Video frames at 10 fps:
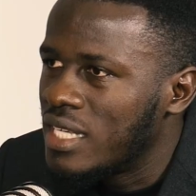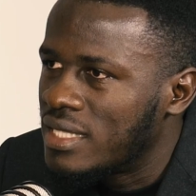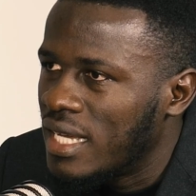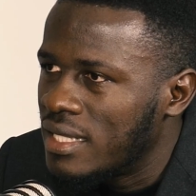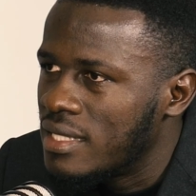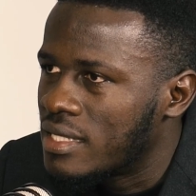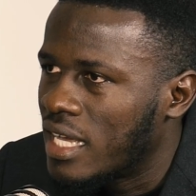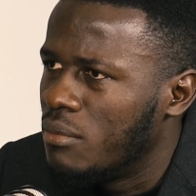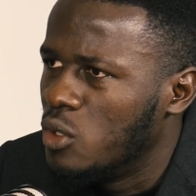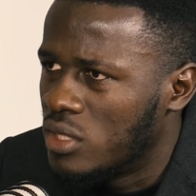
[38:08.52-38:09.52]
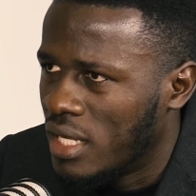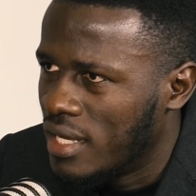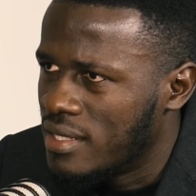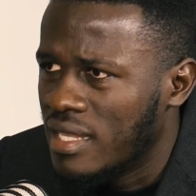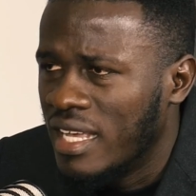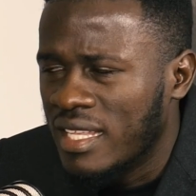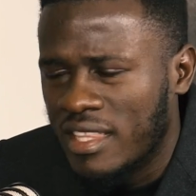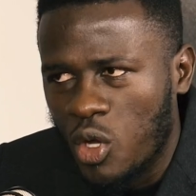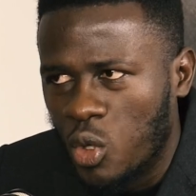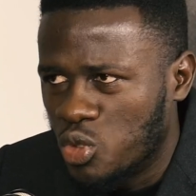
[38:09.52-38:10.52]
their talents can be utilized,
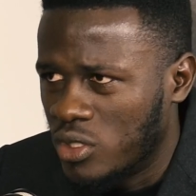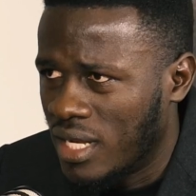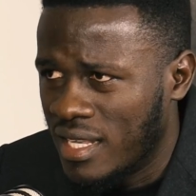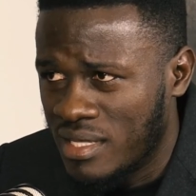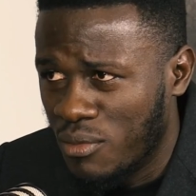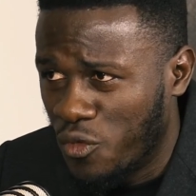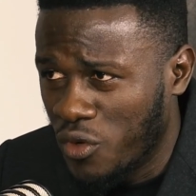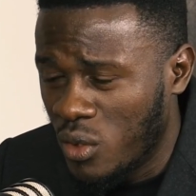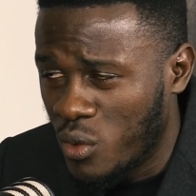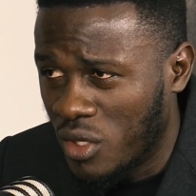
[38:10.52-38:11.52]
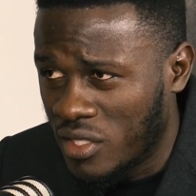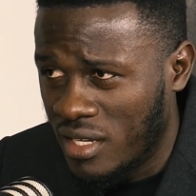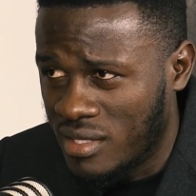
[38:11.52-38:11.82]
they ought to utilize them freely without any